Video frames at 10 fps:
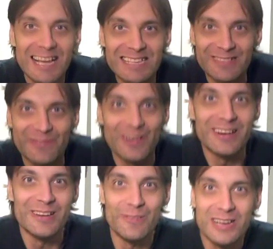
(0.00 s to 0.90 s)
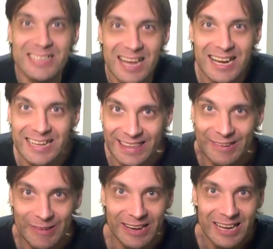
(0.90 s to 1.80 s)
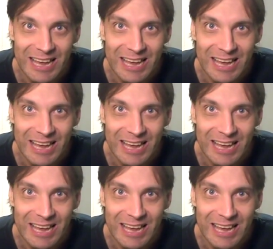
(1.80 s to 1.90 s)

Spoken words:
There's a very good reason I didn't do it.